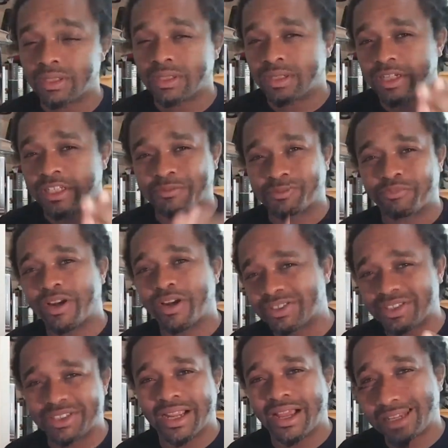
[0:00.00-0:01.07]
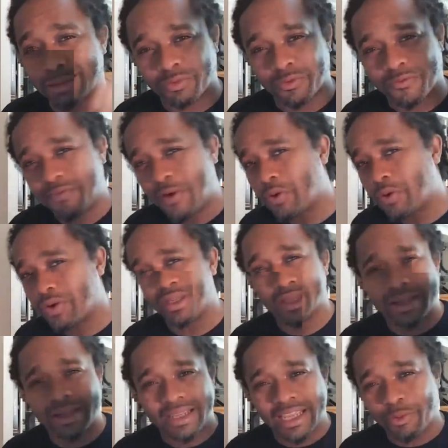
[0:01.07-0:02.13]
It's Prester John number 40,
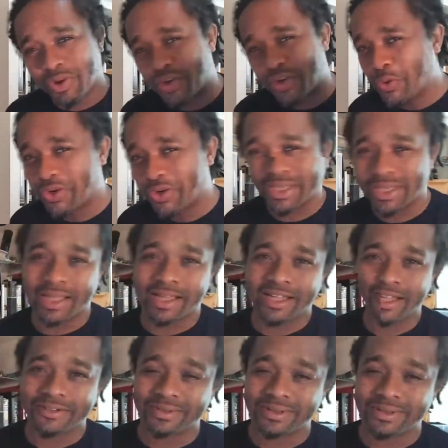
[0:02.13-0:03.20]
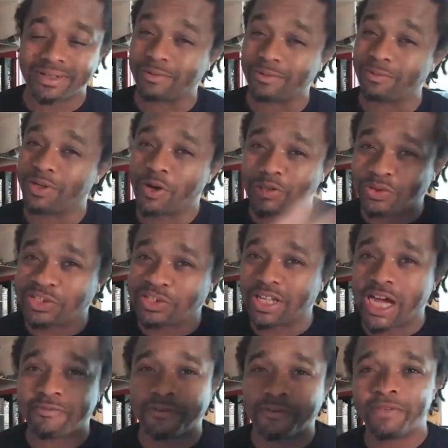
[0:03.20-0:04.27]
and we're doing it live. We're going to do it
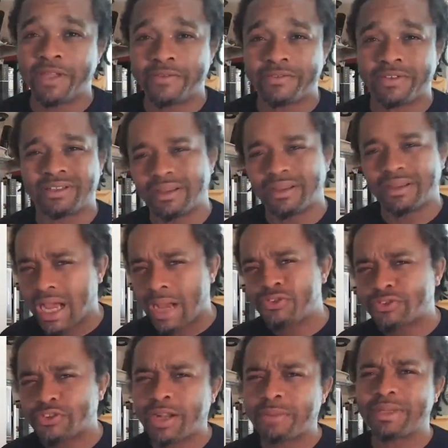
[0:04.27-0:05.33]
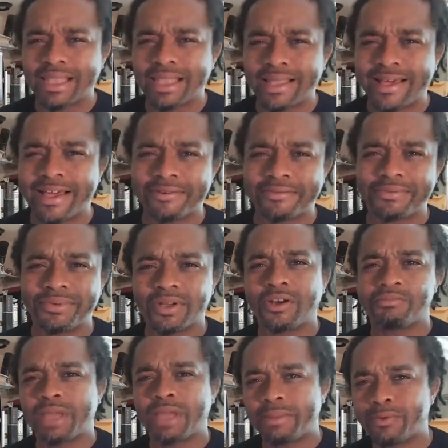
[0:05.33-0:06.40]
live for 50. I'm going to try to be live, you know,
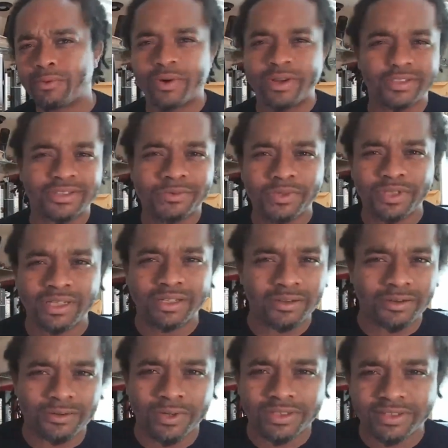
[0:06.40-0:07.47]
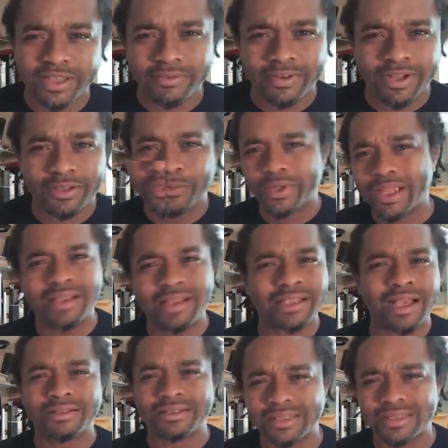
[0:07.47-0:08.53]
maybe once a week or once every other week.
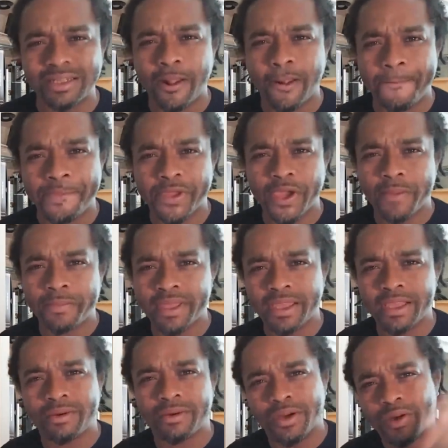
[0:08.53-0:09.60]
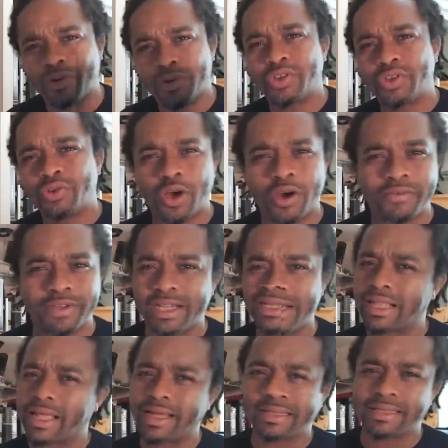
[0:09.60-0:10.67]
I'll see, you know what I mean? We'll do it over here
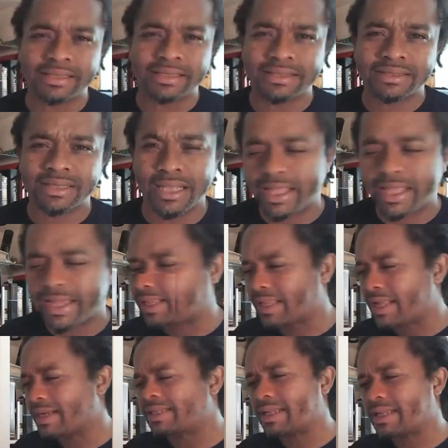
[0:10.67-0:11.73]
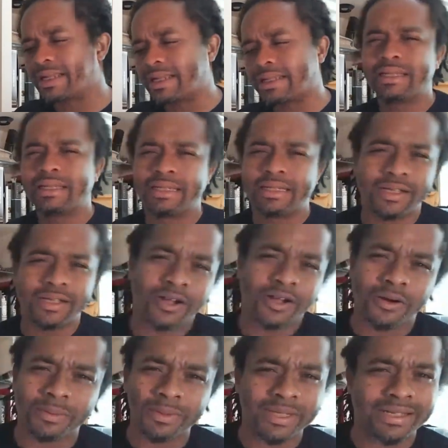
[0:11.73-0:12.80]
like this. I like it like that. You know what I
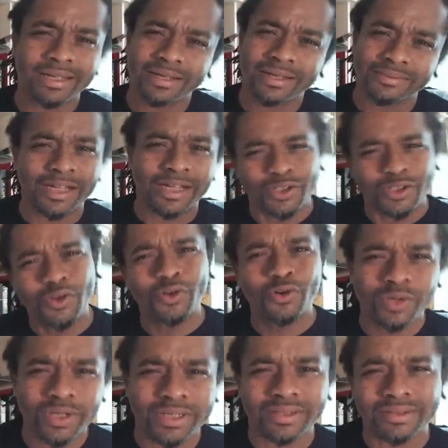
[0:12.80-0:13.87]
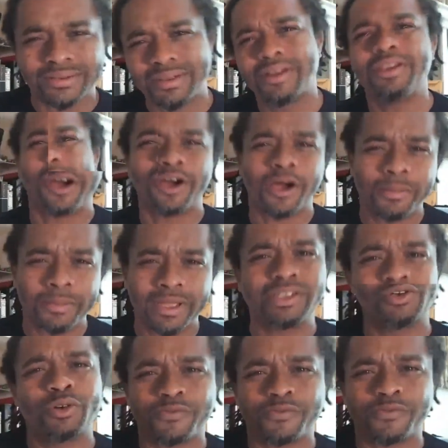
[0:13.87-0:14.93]
mean? I do, and you know what I mean? I do it for
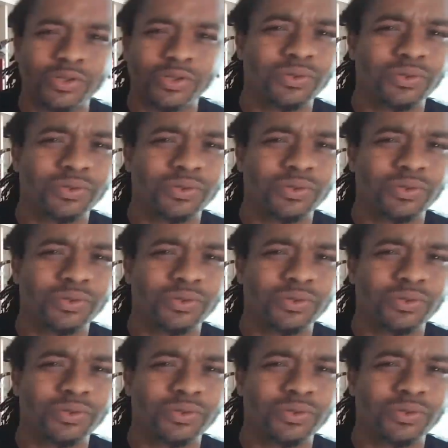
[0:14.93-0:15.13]
you.